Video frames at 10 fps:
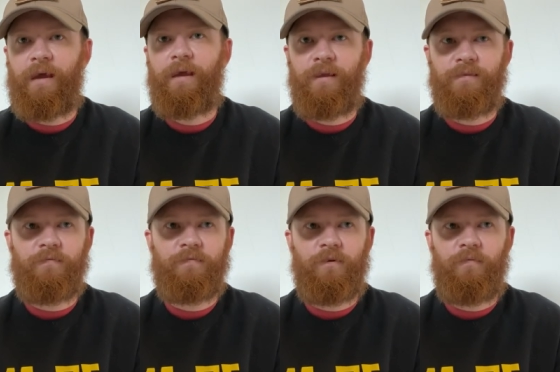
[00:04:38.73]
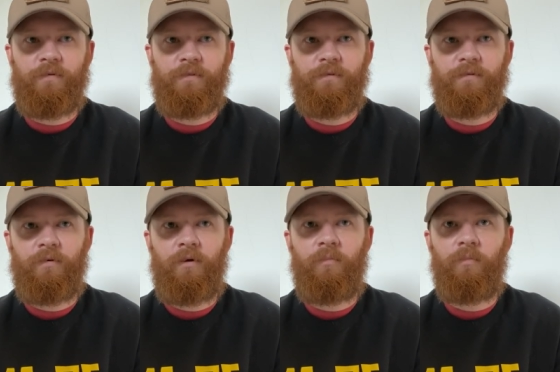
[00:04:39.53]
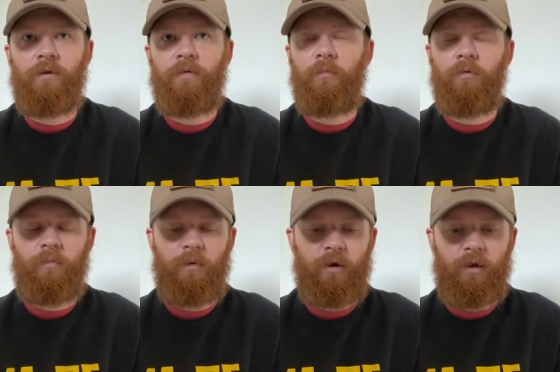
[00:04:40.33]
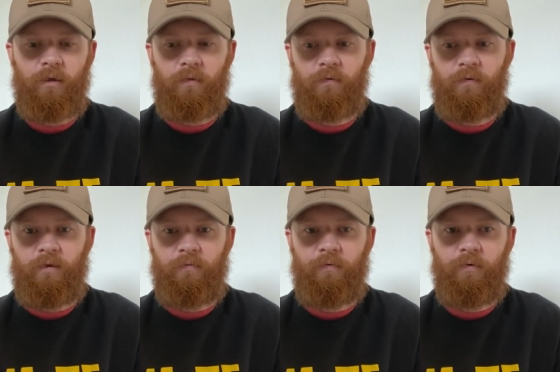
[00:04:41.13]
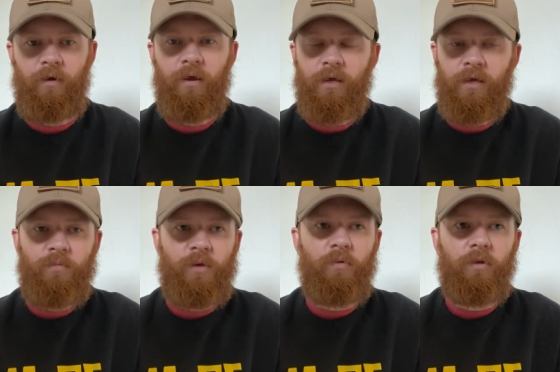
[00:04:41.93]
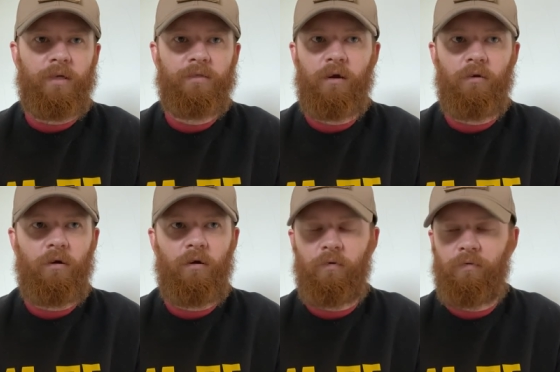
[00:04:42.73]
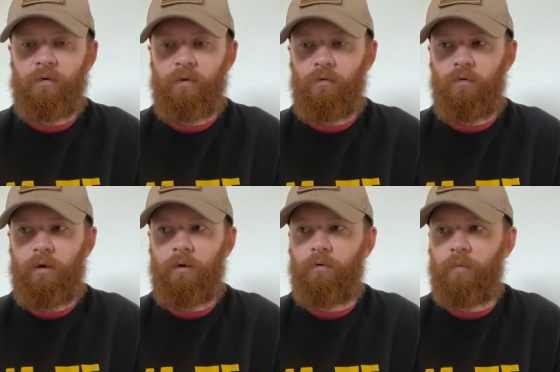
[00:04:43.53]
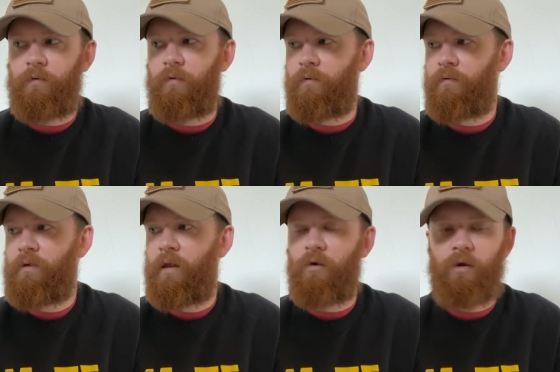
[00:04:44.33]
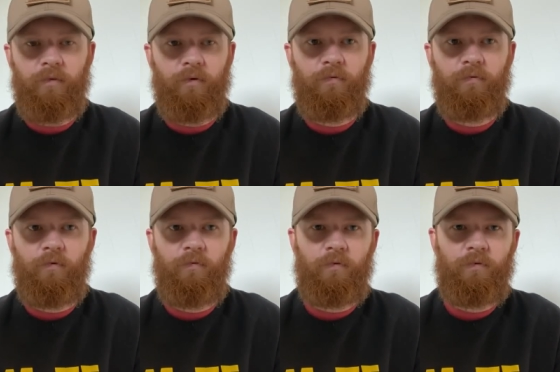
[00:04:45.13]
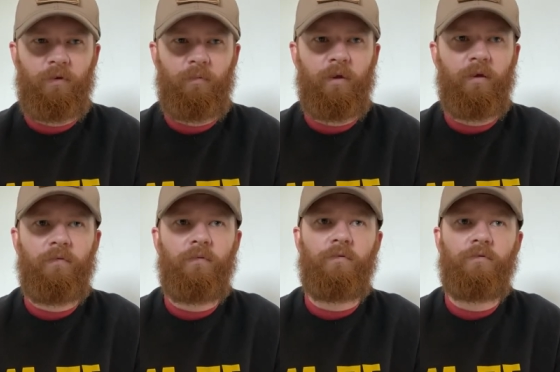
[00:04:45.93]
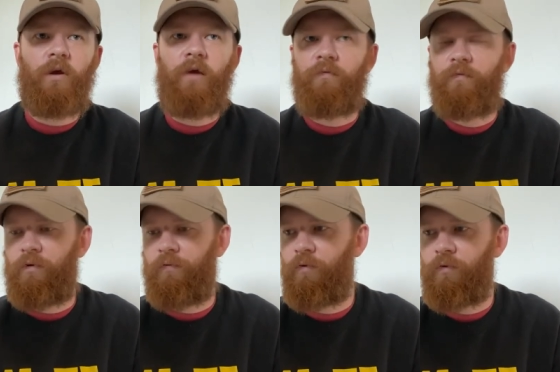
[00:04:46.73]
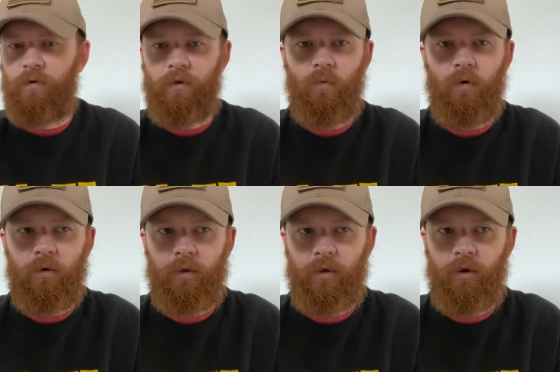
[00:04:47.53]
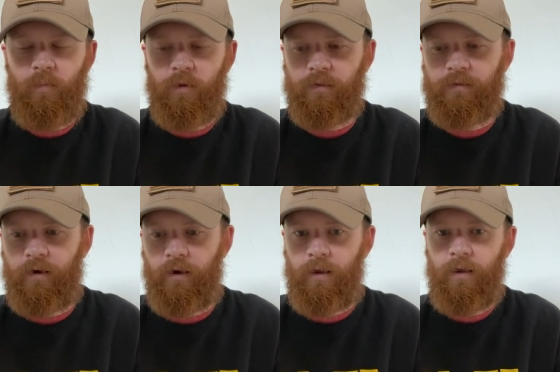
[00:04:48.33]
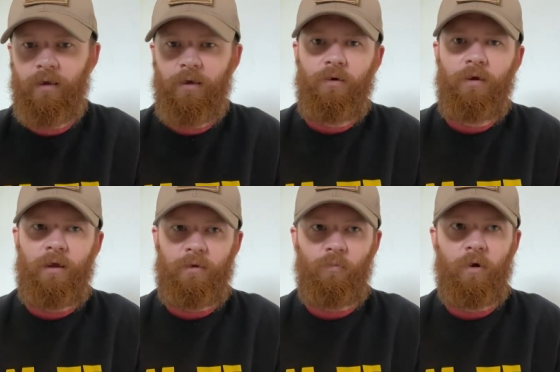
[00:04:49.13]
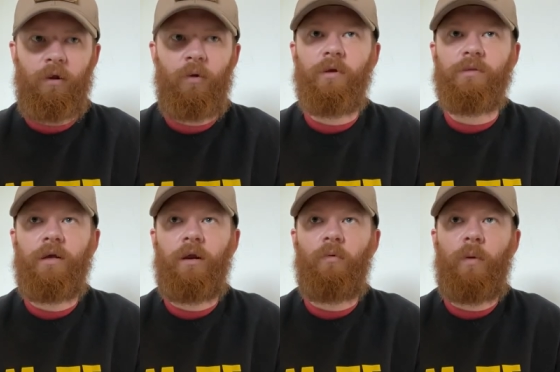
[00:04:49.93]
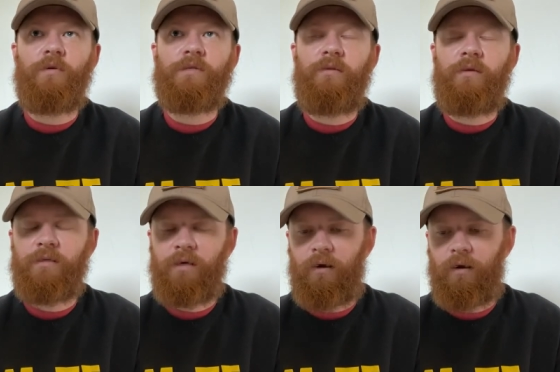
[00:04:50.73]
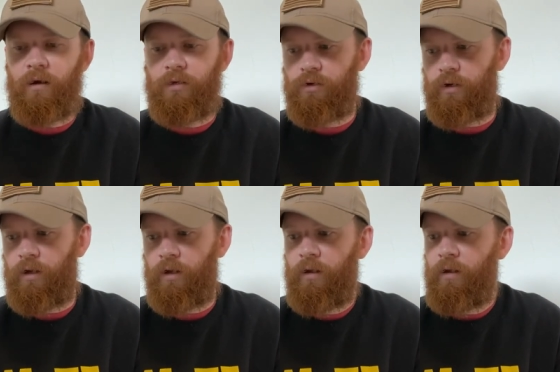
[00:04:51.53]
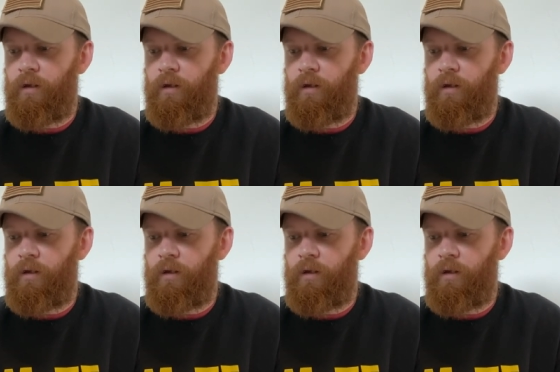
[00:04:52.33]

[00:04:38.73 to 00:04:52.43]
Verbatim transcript: decades of service. These are unbelievable Americans, and for people like Tucker Carlson and Laura Ingraham to denigrate their service just because they're striving for diversity, equality in our military, and want our military to represent the entire country.